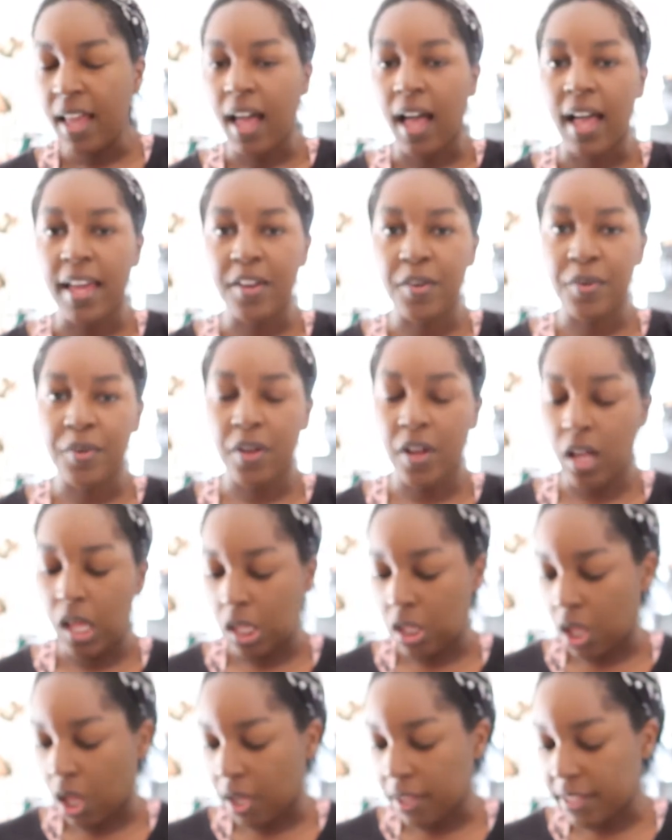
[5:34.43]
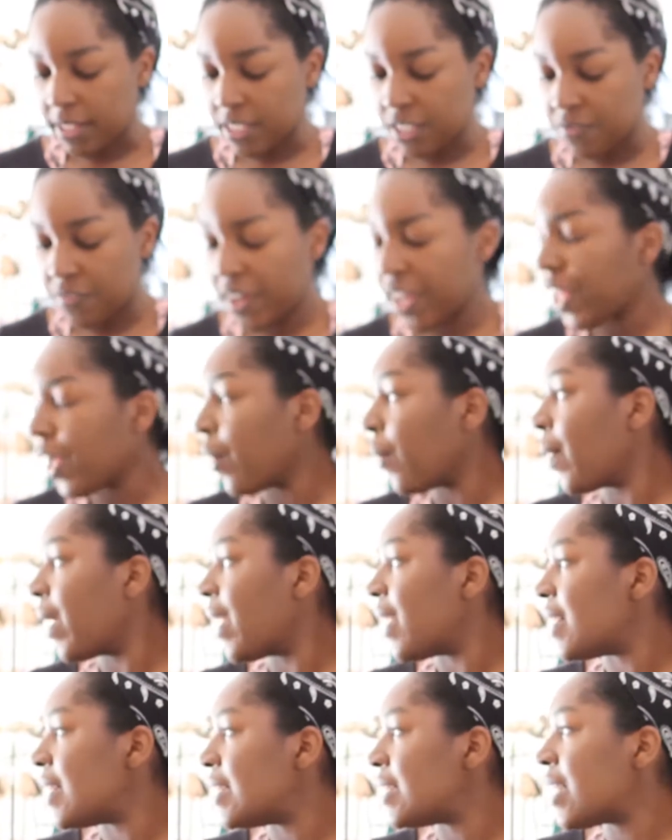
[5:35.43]
I don't know how long this video
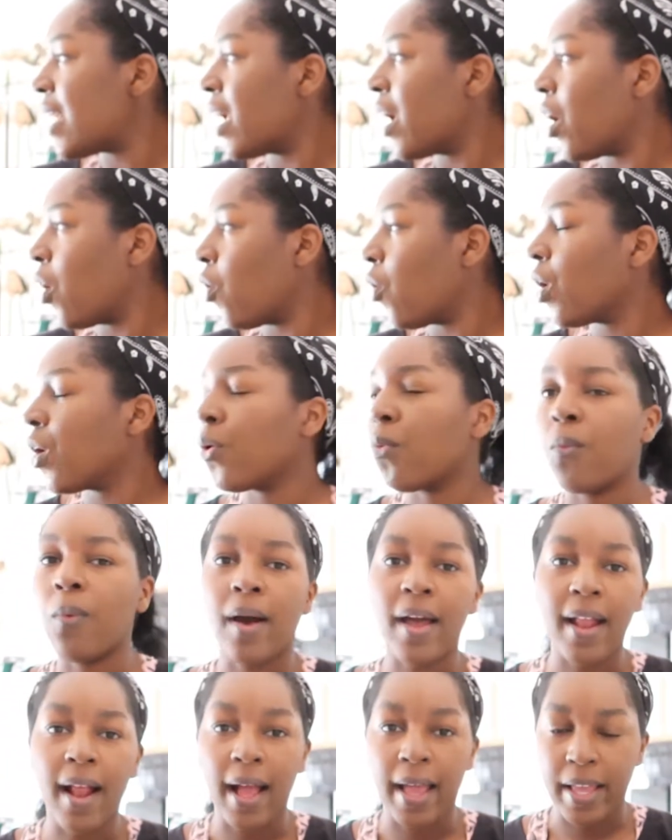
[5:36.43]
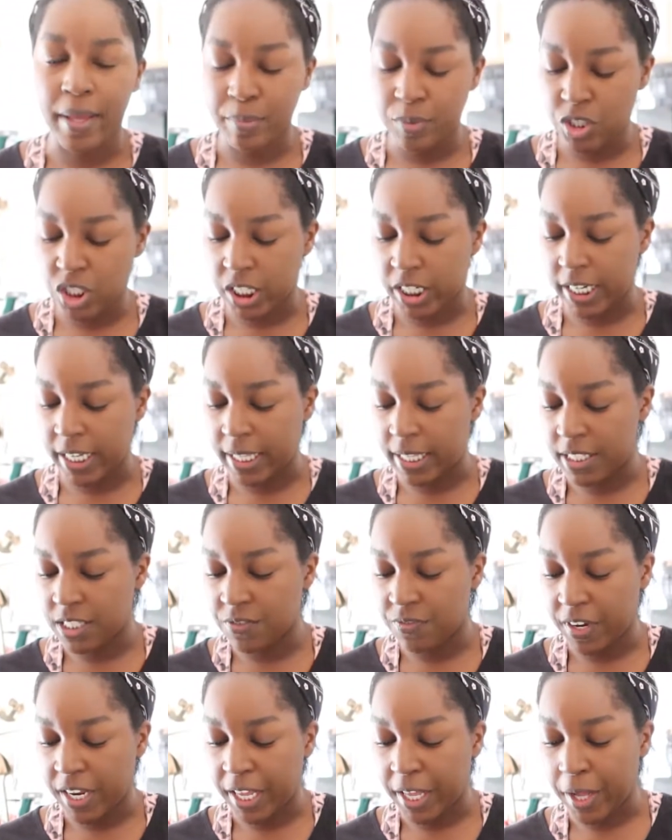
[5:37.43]
is or what I am sharing in this
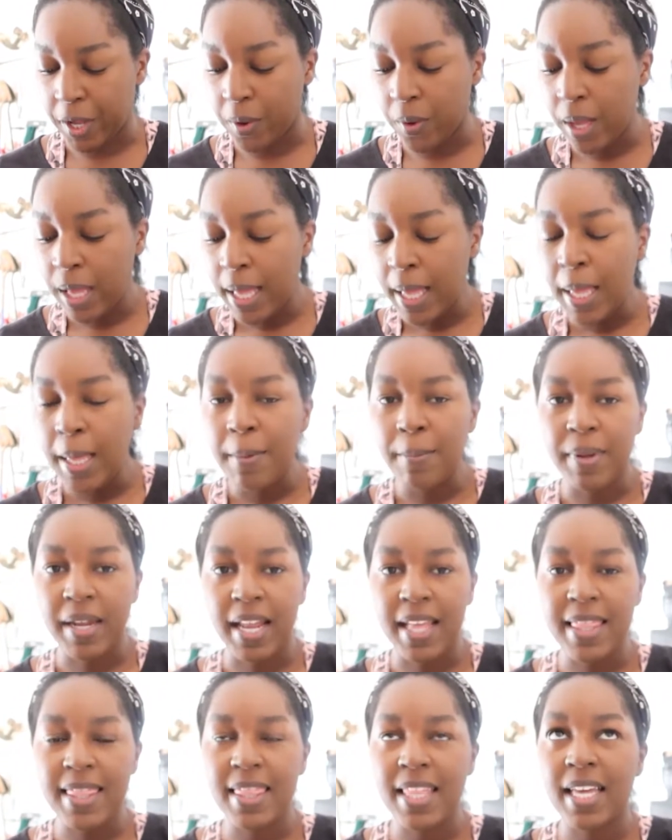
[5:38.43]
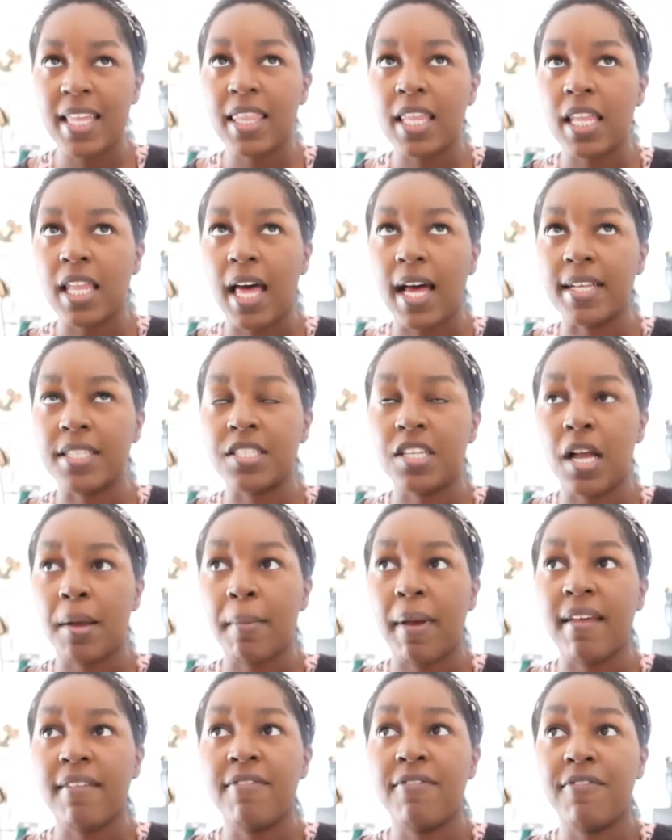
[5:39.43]
video, but I think the last time
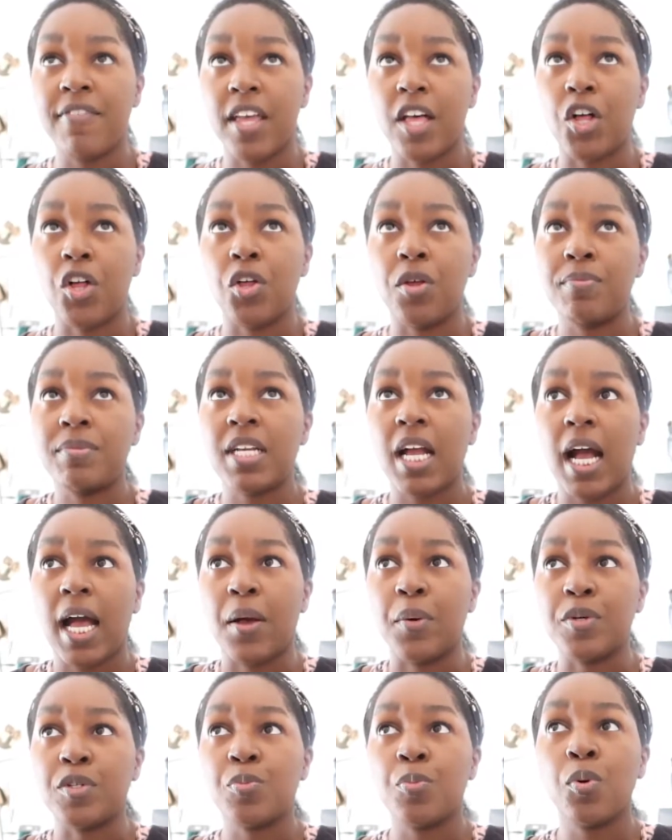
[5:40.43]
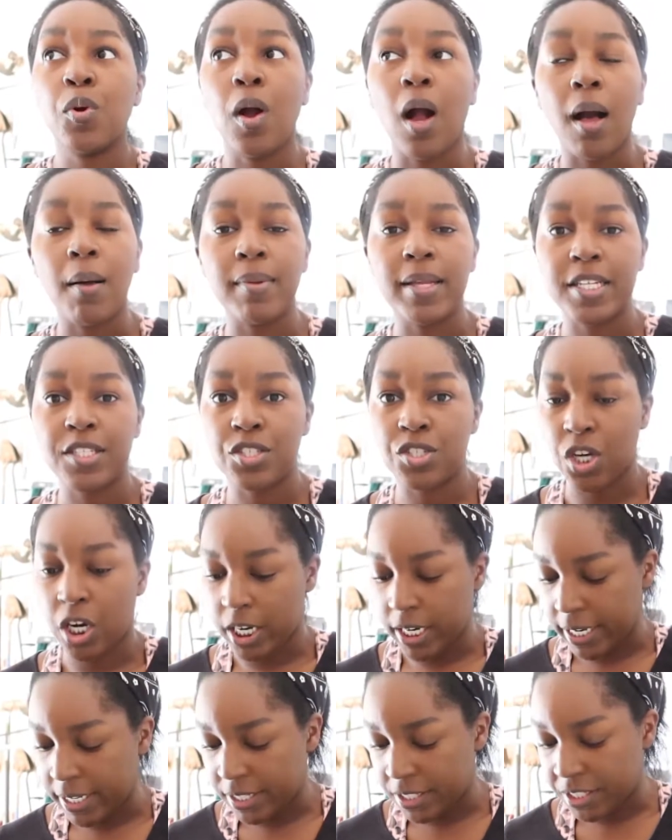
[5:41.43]
I filmed, I was probably
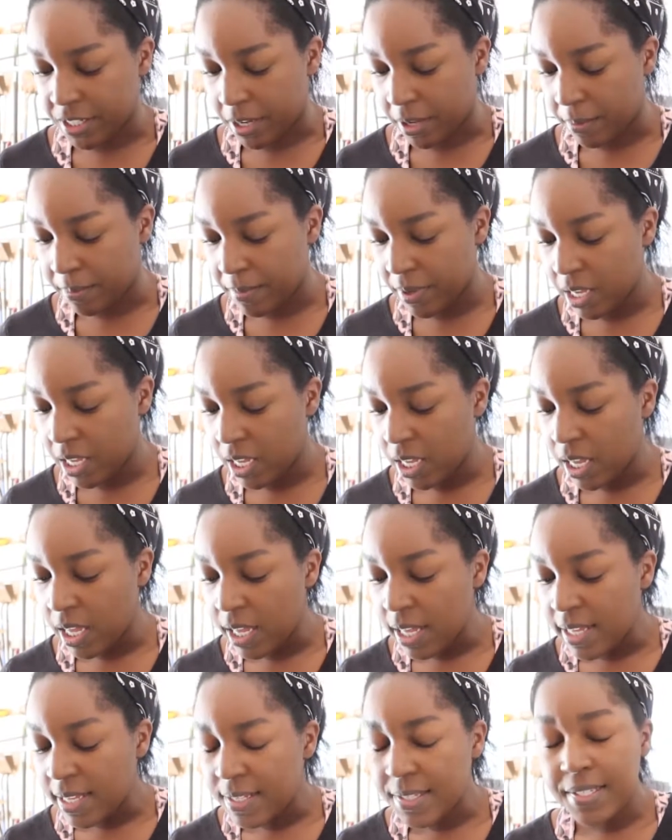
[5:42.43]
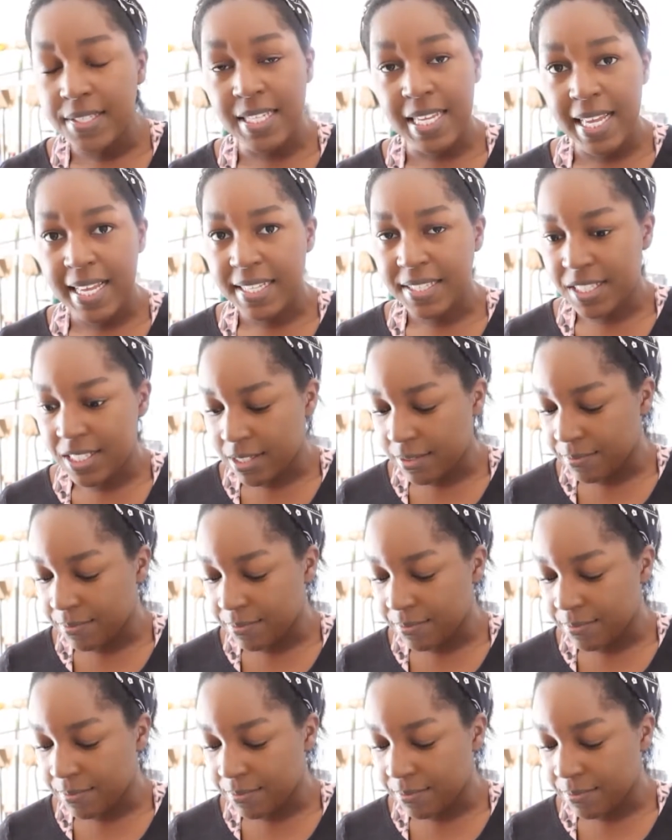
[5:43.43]
starting some seeds.